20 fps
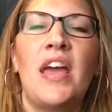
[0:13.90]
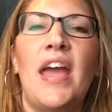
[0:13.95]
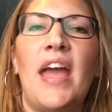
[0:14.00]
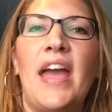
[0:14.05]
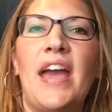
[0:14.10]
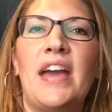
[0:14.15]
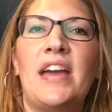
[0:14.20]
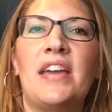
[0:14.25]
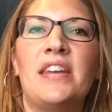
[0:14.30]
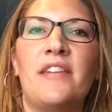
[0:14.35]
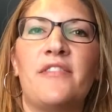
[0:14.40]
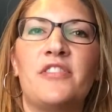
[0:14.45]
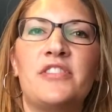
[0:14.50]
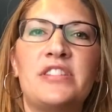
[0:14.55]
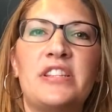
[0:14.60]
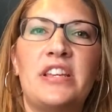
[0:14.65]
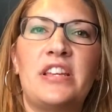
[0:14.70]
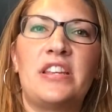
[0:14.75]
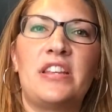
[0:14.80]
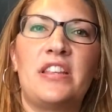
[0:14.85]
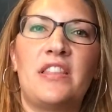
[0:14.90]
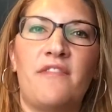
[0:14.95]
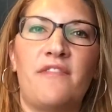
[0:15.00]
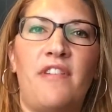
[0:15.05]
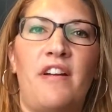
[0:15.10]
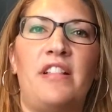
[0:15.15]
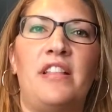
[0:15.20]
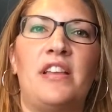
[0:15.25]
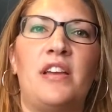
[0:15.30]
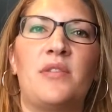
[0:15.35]
and never did and then
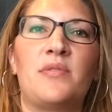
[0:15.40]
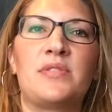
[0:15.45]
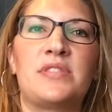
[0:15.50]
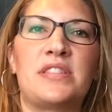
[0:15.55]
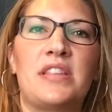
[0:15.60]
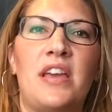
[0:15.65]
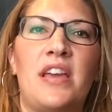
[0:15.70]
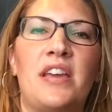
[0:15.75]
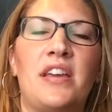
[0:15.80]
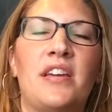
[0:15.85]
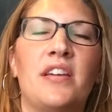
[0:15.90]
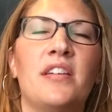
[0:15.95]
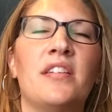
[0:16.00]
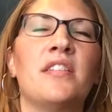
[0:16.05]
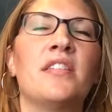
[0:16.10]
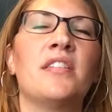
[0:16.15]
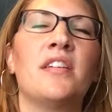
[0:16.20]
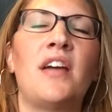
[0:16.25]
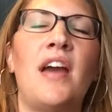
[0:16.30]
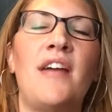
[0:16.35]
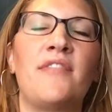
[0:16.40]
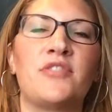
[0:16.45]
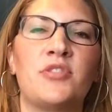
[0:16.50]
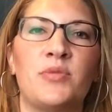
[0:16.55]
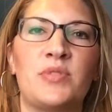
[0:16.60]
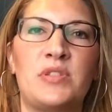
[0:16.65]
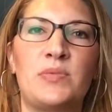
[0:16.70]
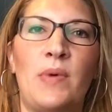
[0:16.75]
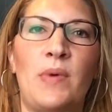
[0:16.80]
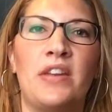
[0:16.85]
finally I was like, after
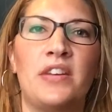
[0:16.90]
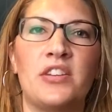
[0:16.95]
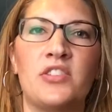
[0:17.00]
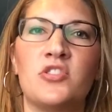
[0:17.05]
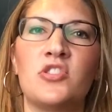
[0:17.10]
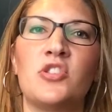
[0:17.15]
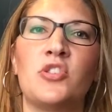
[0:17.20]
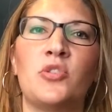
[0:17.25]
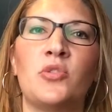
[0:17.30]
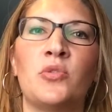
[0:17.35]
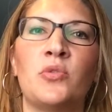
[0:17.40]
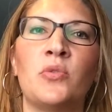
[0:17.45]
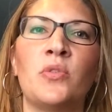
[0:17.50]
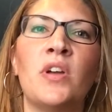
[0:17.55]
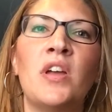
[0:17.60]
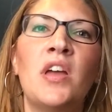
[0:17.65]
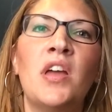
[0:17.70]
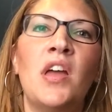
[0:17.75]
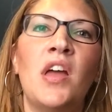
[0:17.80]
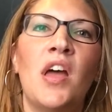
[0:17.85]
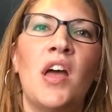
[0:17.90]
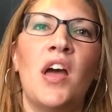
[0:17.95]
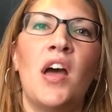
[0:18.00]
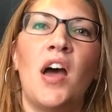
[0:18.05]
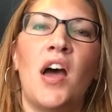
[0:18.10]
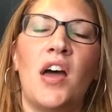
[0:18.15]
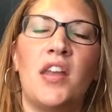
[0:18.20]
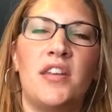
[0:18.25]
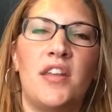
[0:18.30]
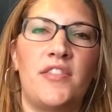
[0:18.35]
responding to
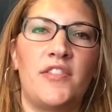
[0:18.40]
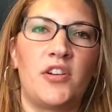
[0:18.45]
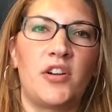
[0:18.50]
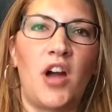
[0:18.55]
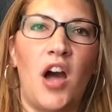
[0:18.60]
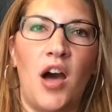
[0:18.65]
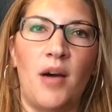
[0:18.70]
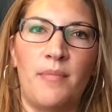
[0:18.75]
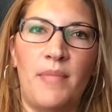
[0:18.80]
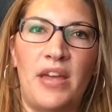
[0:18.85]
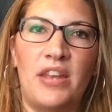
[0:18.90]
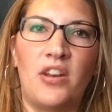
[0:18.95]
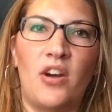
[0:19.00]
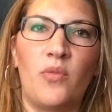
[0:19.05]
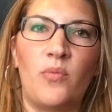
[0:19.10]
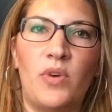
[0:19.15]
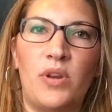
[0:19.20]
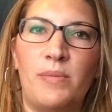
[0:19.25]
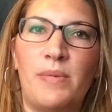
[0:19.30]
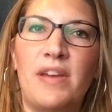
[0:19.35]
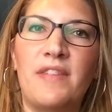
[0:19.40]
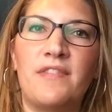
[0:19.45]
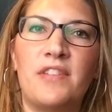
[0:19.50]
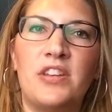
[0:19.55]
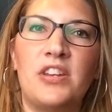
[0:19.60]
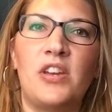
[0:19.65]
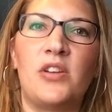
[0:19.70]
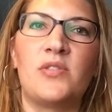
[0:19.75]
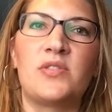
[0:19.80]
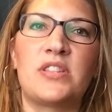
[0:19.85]
another comment on one of my
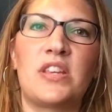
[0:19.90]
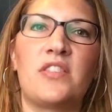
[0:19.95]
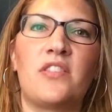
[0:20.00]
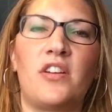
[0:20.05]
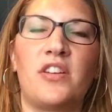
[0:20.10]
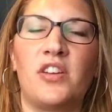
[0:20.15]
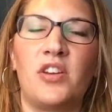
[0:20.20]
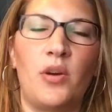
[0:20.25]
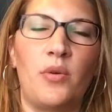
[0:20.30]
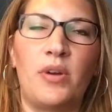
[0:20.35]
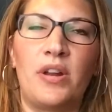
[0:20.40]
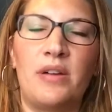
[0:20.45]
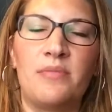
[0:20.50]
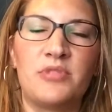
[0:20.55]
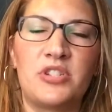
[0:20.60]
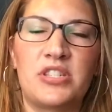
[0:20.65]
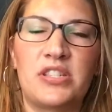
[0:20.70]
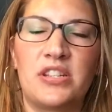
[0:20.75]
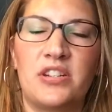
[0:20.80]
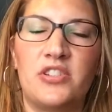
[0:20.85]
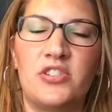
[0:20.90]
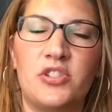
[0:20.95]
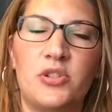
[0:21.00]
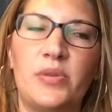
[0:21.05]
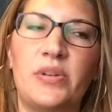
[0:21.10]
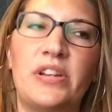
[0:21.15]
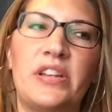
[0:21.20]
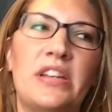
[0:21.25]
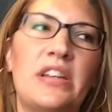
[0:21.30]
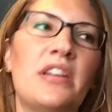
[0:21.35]
videos, I thought, you know what, I'm just going to do
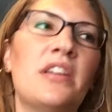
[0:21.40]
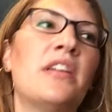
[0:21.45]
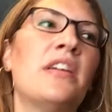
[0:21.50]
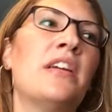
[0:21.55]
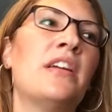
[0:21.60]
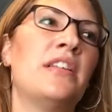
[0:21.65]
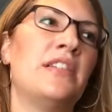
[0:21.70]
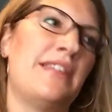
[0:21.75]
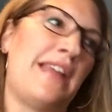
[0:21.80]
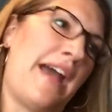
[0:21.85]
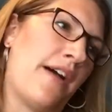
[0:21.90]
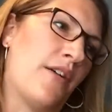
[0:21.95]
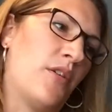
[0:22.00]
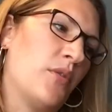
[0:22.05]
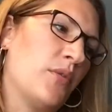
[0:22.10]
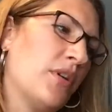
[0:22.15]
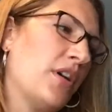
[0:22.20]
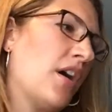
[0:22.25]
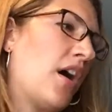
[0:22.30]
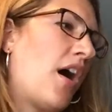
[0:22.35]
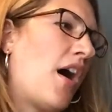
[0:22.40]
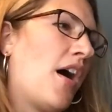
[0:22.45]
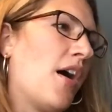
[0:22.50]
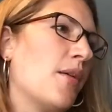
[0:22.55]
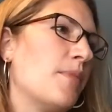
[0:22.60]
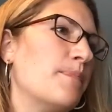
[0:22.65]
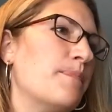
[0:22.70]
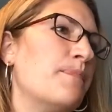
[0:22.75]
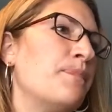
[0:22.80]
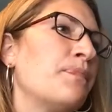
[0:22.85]
it now.
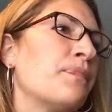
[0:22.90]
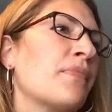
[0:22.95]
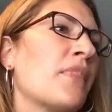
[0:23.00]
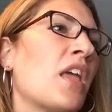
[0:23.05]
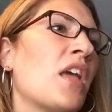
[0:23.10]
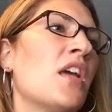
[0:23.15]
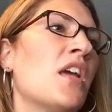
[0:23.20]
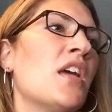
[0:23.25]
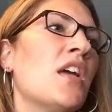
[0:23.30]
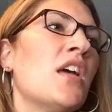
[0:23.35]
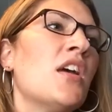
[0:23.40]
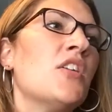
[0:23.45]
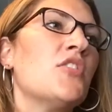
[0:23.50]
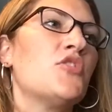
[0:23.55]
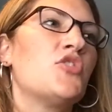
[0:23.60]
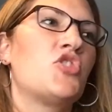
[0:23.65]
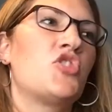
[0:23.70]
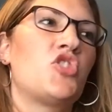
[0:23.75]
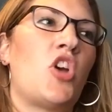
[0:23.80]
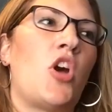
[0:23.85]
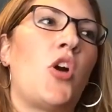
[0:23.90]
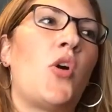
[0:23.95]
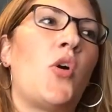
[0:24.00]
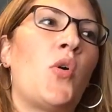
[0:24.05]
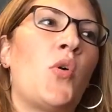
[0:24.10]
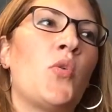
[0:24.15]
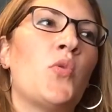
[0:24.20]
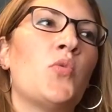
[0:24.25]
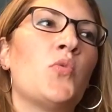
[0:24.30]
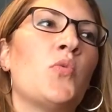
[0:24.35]
Um,
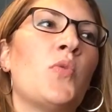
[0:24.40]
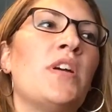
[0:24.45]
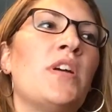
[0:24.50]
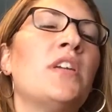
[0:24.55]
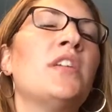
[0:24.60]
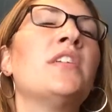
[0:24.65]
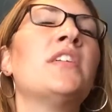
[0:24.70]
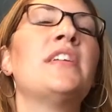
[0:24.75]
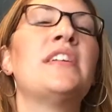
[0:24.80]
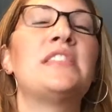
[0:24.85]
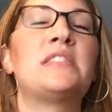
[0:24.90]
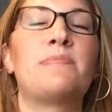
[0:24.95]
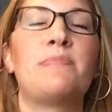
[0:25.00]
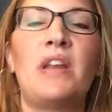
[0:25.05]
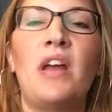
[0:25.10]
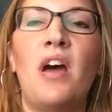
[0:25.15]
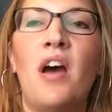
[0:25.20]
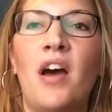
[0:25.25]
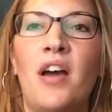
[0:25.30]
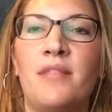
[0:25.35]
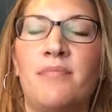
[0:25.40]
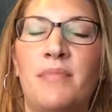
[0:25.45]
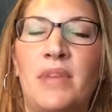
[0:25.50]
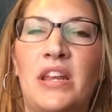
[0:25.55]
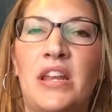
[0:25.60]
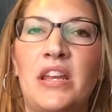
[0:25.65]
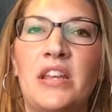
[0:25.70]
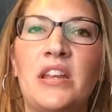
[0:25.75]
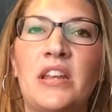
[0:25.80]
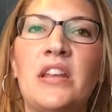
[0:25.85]
so it's been a hot
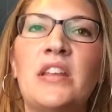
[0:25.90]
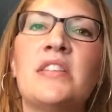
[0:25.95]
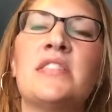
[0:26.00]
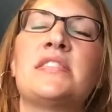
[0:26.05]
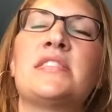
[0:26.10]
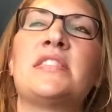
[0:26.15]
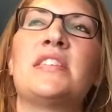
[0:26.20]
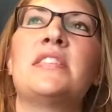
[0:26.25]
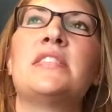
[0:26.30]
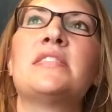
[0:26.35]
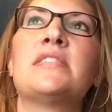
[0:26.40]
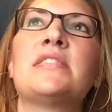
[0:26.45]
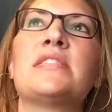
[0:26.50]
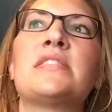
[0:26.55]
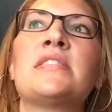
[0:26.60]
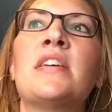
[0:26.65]
minute since